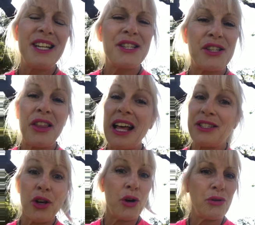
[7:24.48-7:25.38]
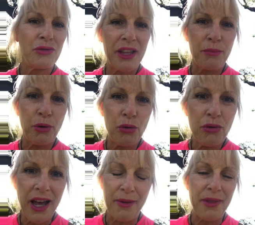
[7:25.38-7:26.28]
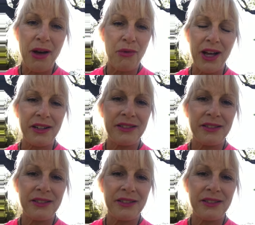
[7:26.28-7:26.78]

So that's a whole nother ball game, that one.